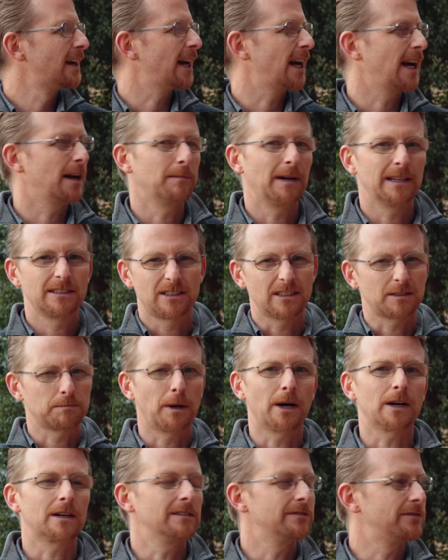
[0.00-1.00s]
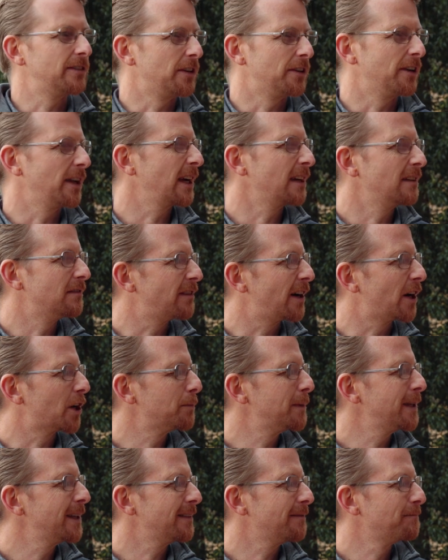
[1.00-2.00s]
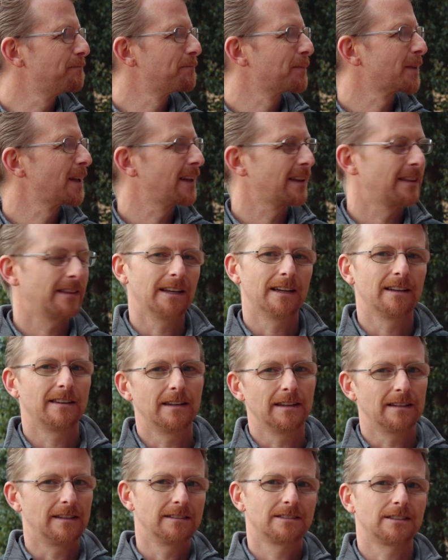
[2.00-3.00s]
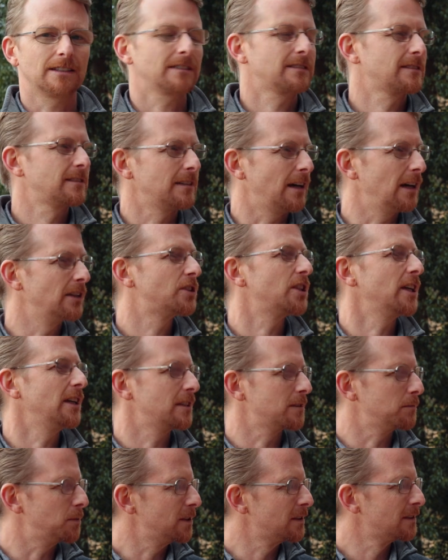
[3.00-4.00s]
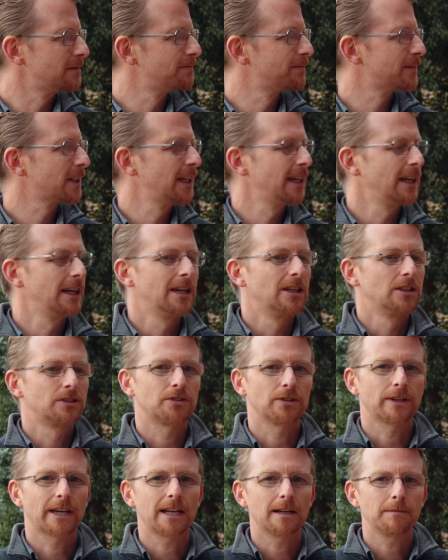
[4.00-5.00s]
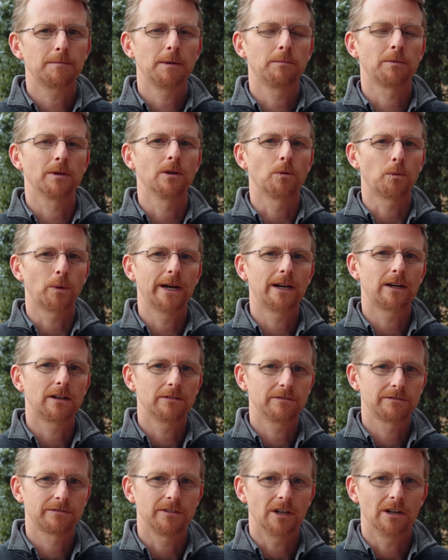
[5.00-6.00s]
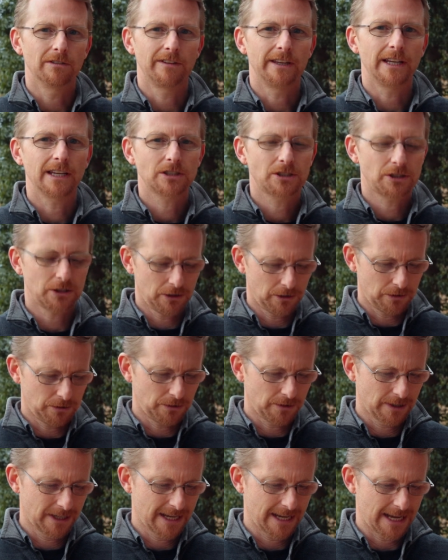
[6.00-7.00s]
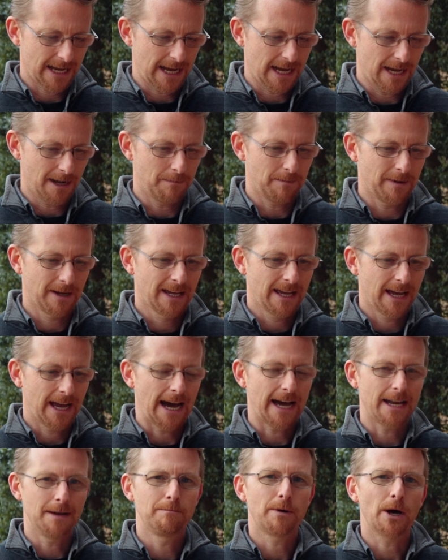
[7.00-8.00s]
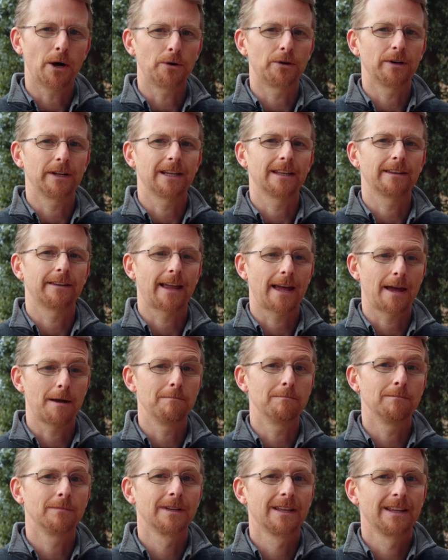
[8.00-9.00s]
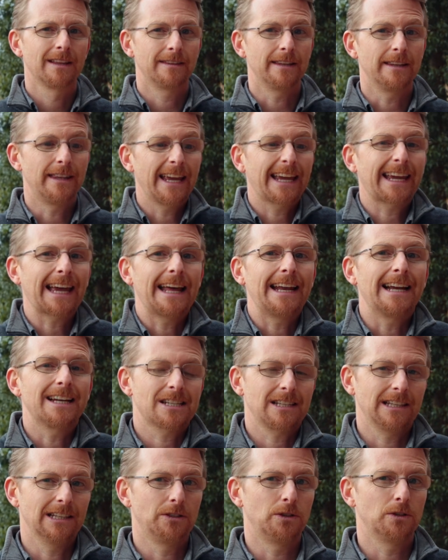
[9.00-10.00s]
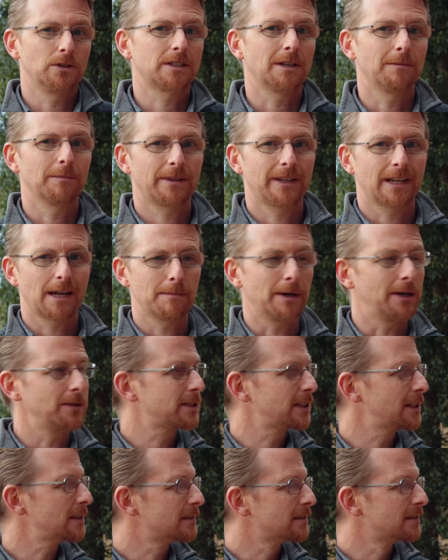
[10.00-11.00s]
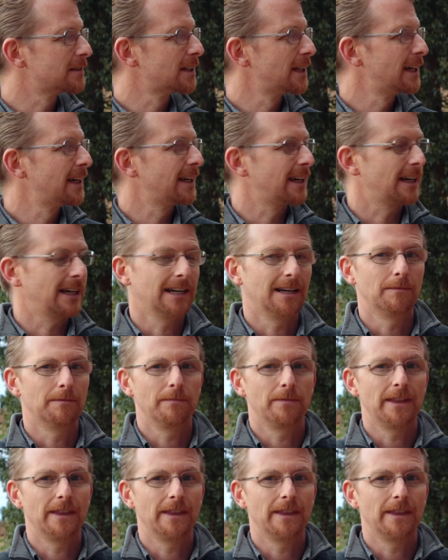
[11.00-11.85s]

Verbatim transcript: um, as just part of their night environment that, that is just unchangeable. So getting people aware of, of the issue um, and empowering them that they can actually do something about it, um,